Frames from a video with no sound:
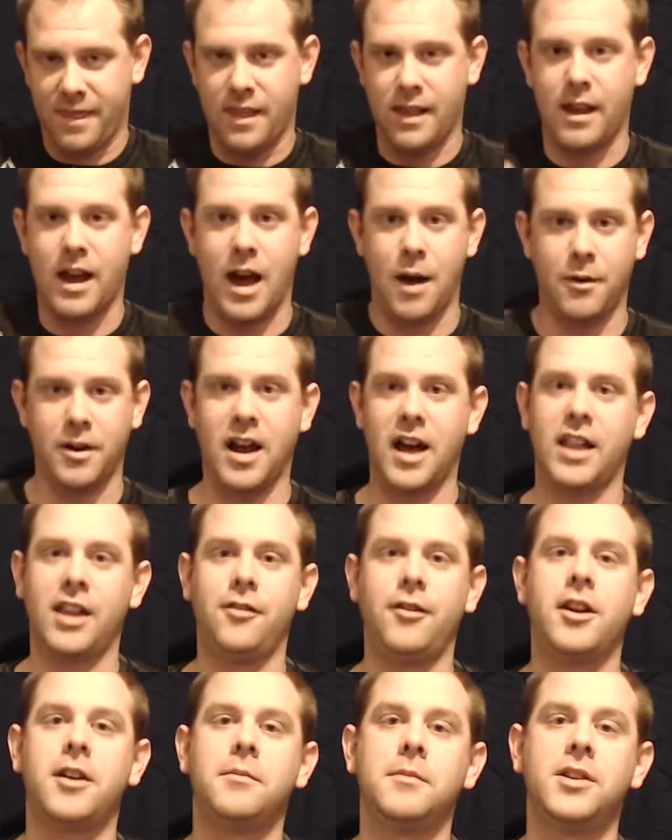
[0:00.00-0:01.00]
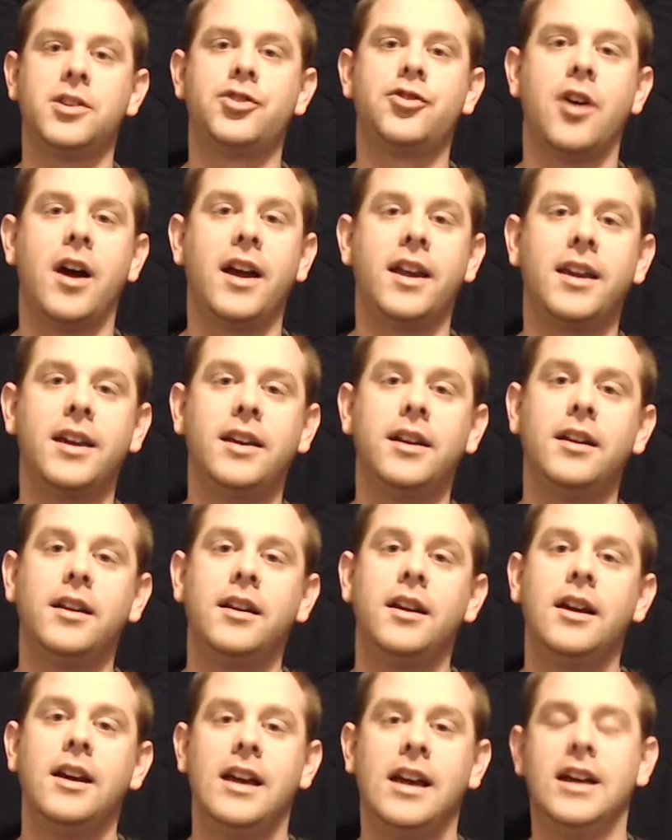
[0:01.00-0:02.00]
I would highly recommend trying it.
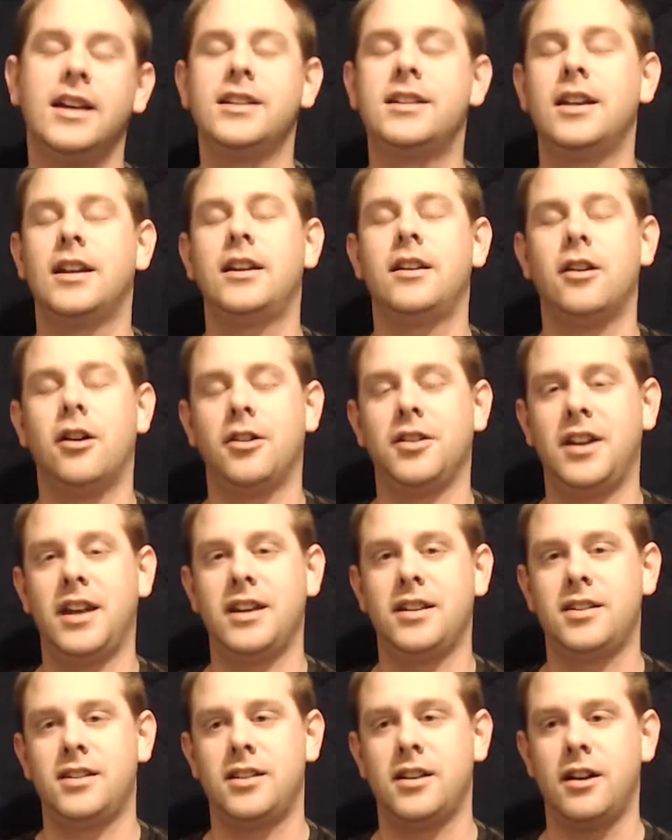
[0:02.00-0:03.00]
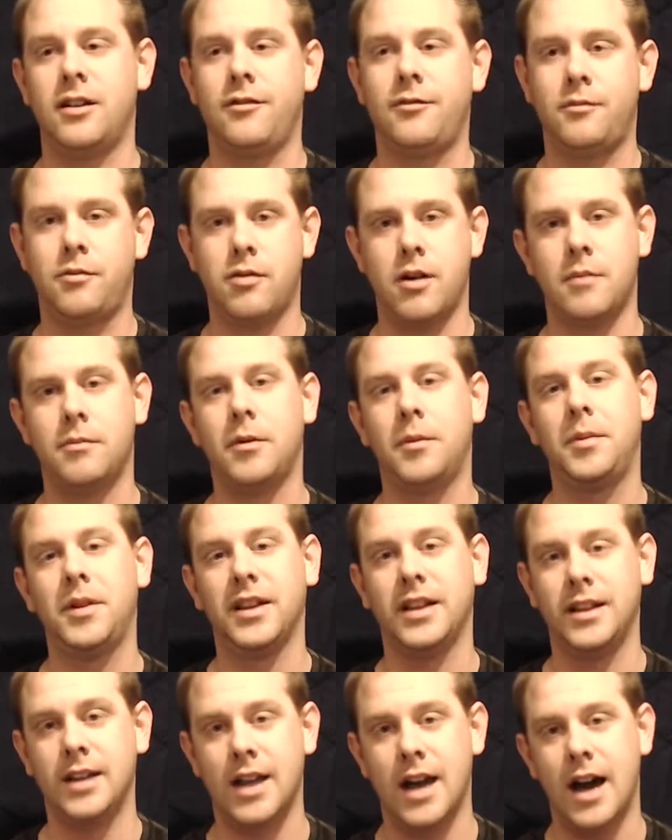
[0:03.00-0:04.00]
Is it an all-day snuff? Probably
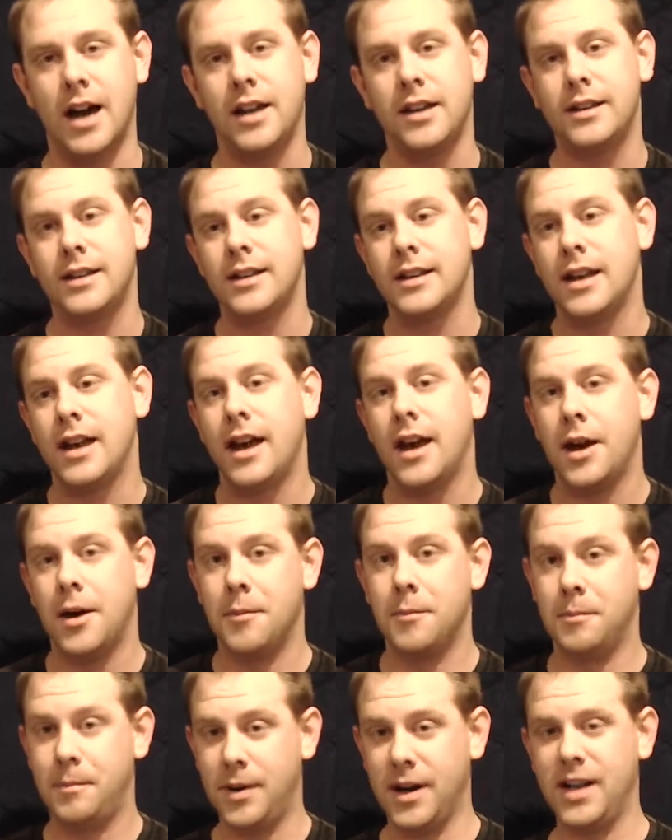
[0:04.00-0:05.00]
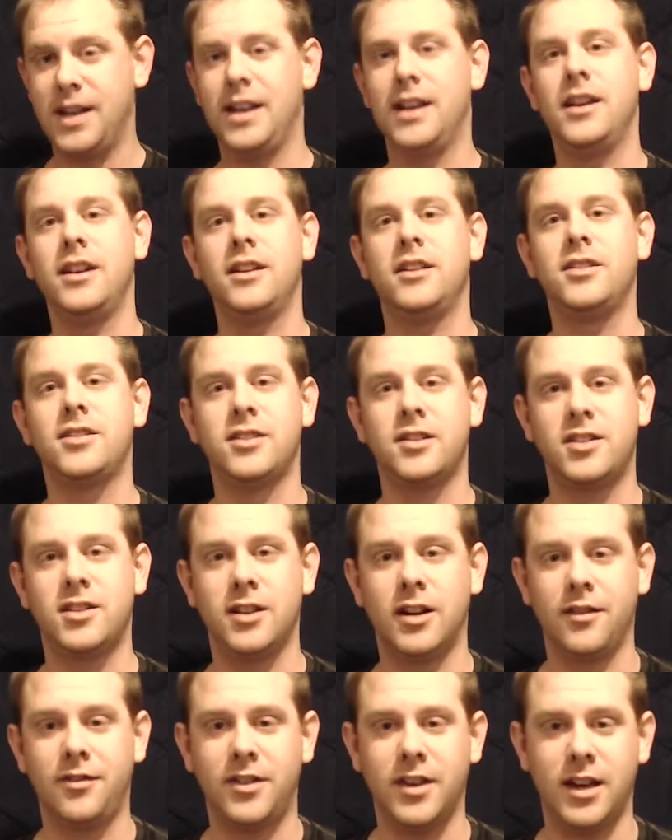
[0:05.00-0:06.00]
not. But it is a
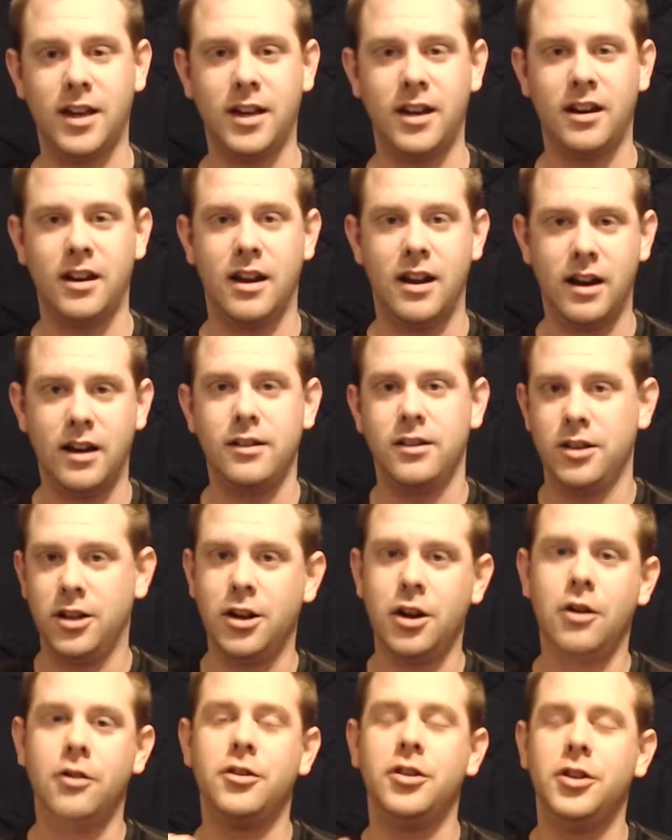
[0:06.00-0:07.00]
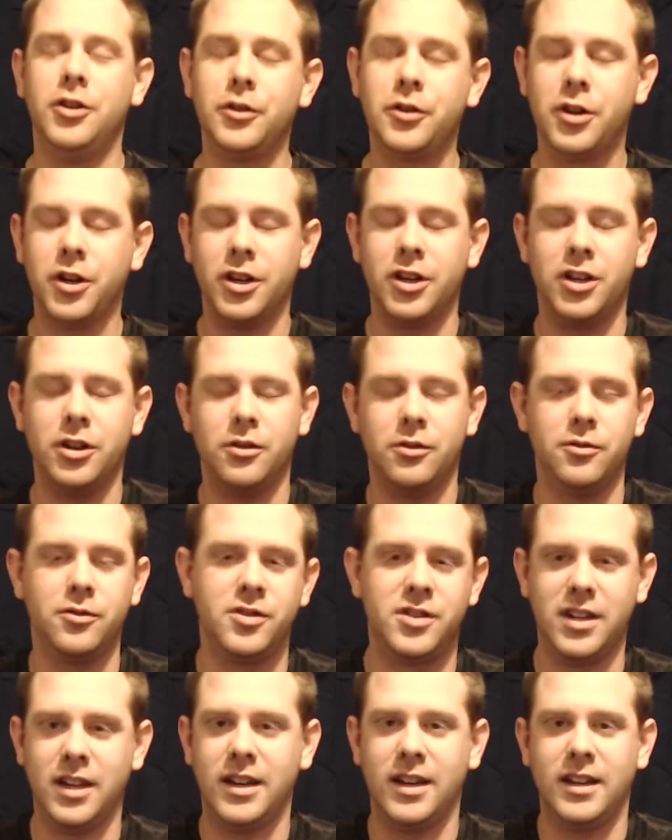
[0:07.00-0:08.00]
snuff that, you could
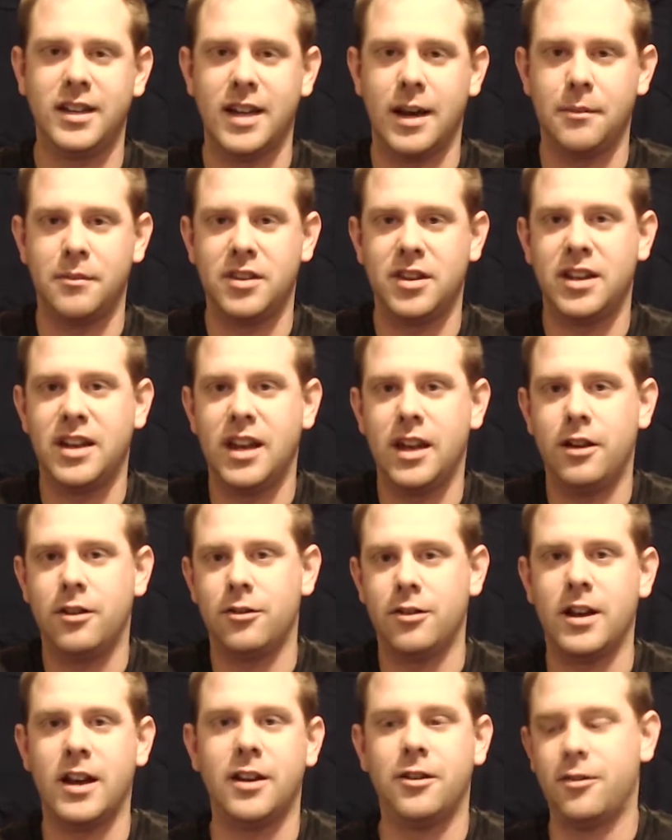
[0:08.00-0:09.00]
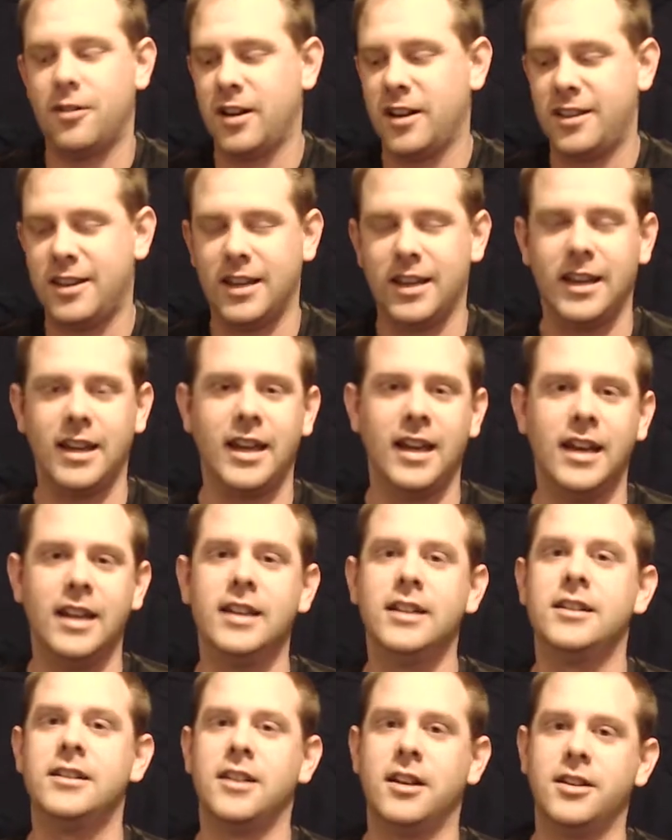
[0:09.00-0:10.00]
use any time of the day or night or anything.
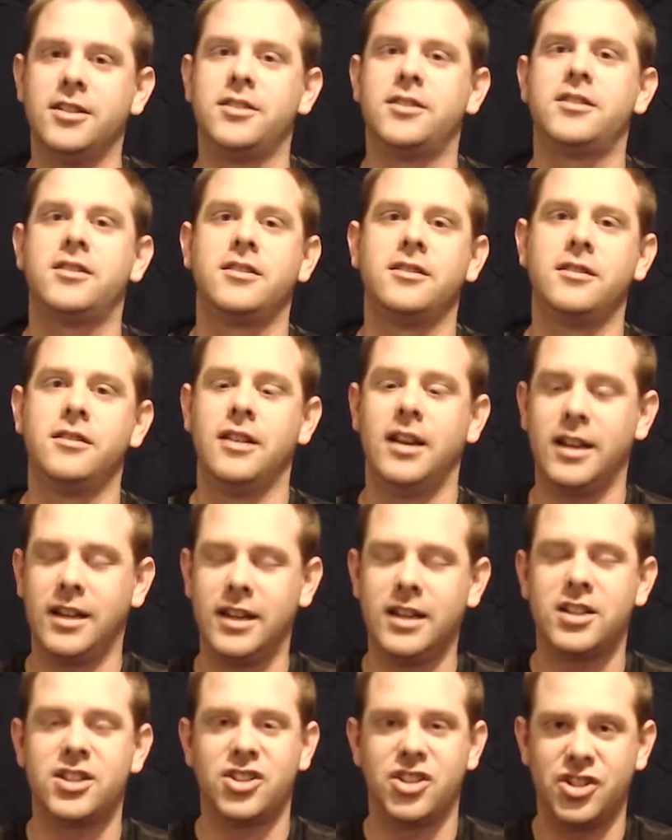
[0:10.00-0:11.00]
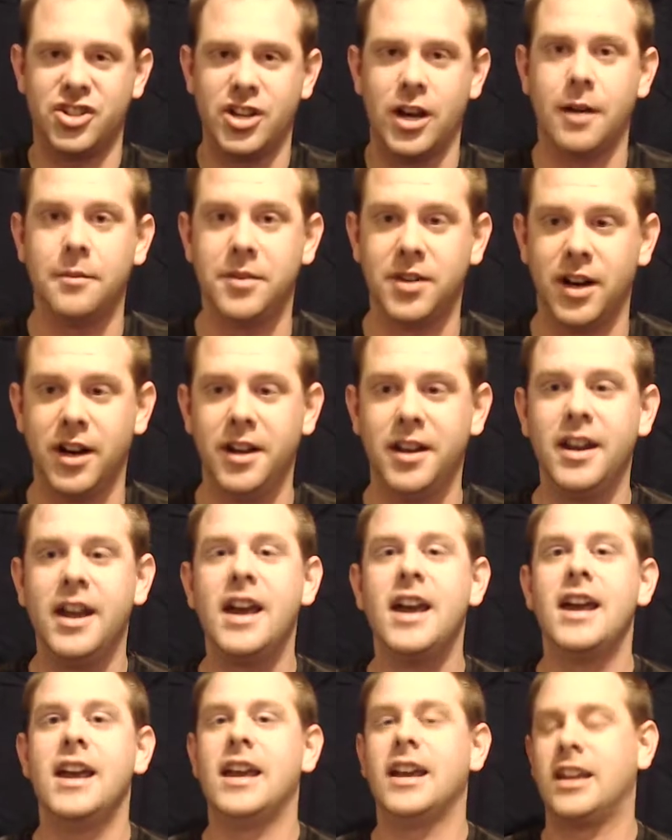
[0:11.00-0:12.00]
It gets the job done.
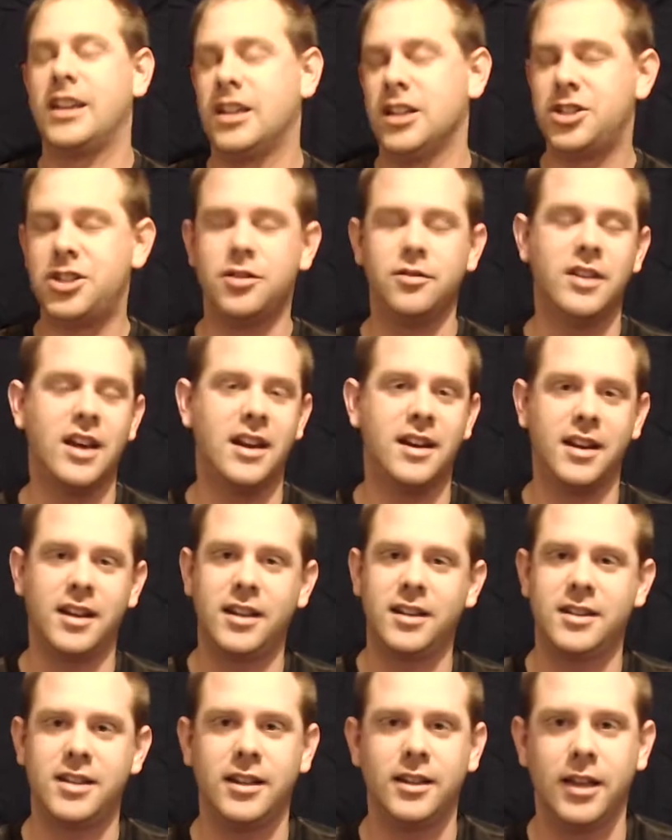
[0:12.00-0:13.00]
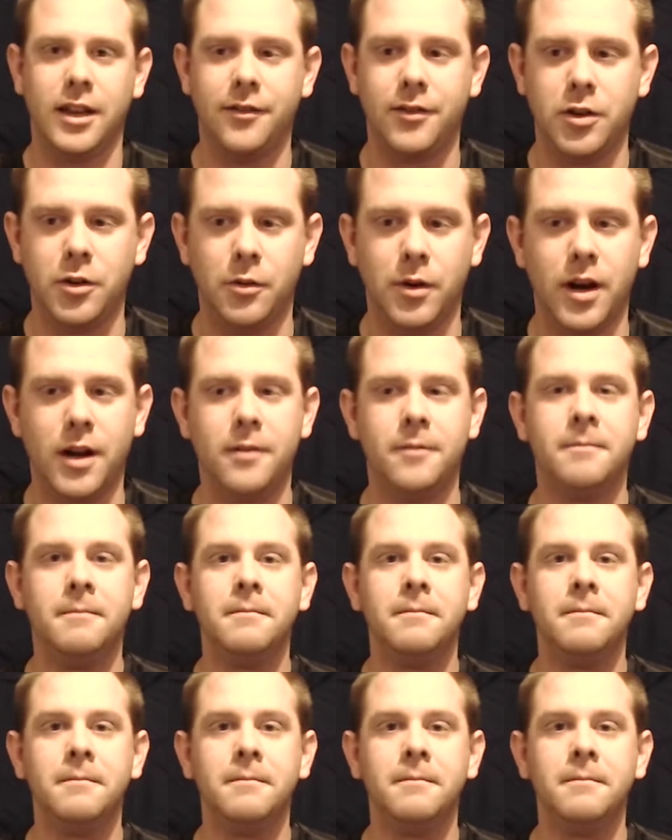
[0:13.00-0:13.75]
It gets you that nicotine level you want.